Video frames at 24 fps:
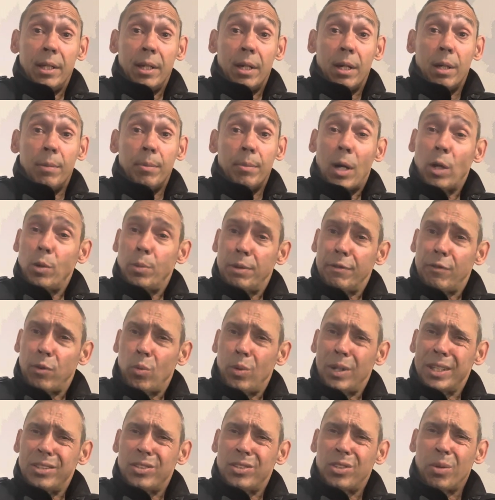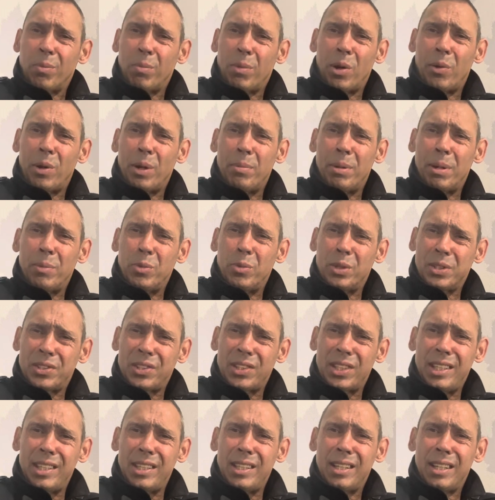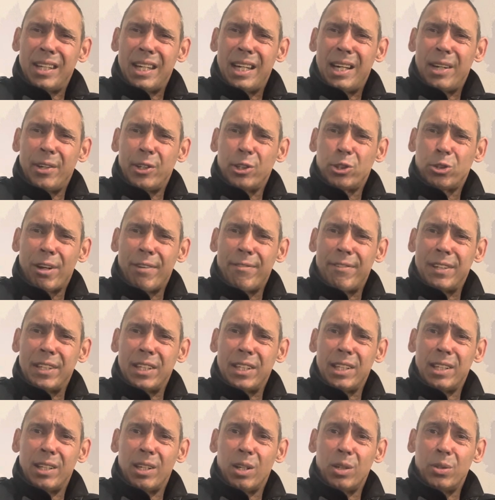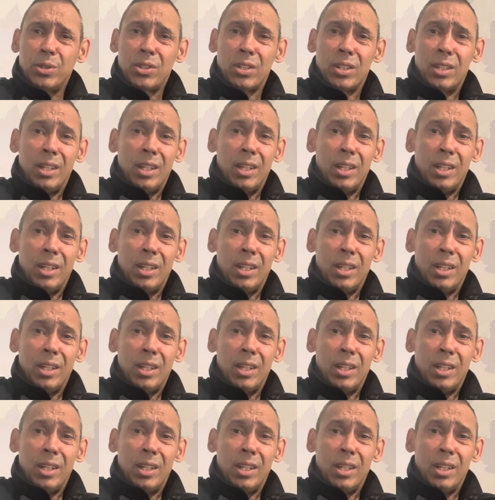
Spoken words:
I'm hoping for one tomorrow, but we'll see how the travelling goes.